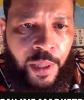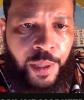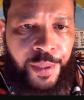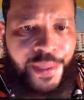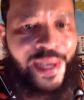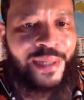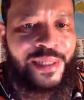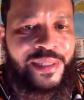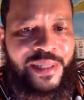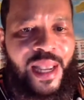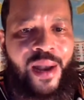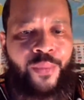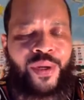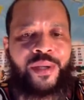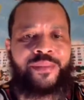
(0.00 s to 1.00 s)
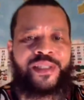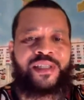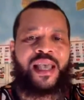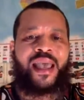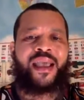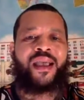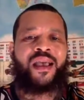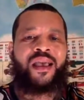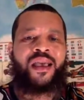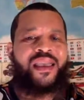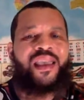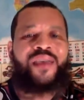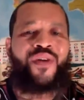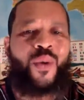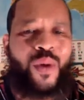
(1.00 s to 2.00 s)
You understand what I'm saying?
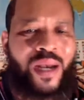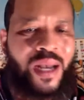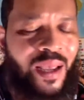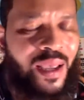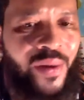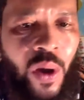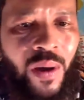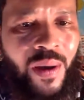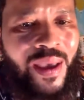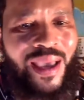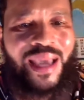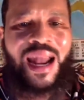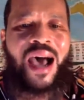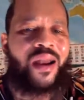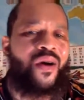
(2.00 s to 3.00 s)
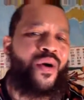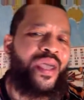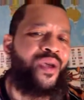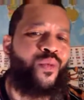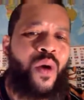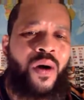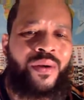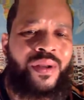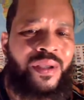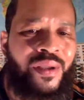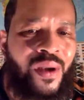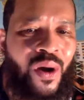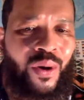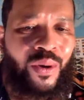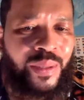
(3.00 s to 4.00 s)
Even when you know, and I don't even want to, you
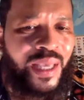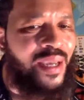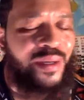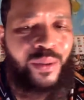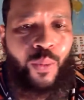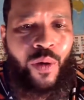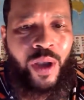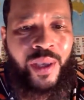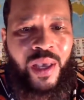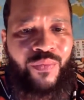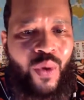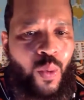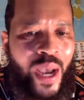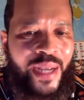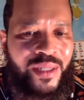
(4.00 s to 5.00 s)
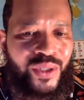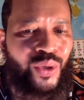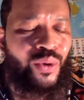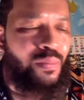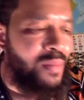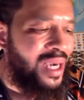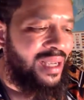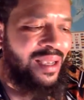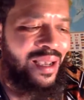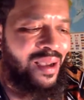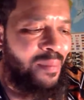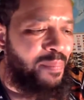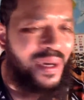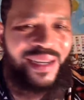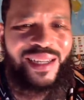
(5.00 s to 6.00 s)
know, give away too much,
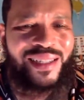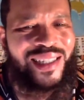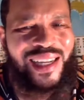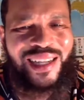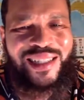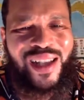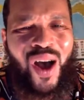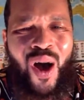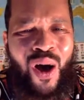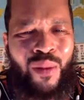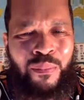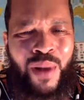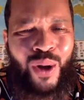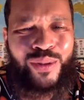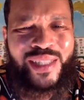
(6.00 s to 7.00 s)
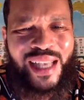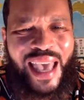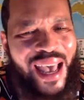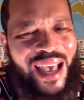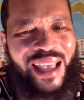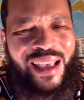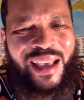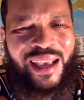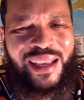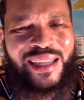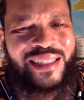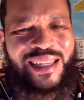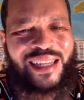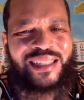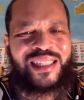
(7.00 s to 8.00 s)
but it's just
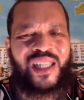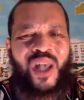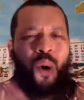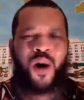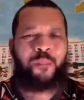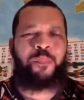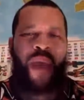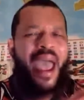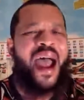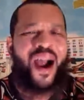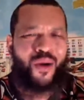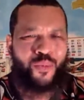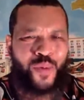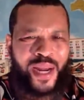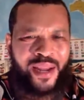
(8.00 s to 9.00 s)
it's just so apparent.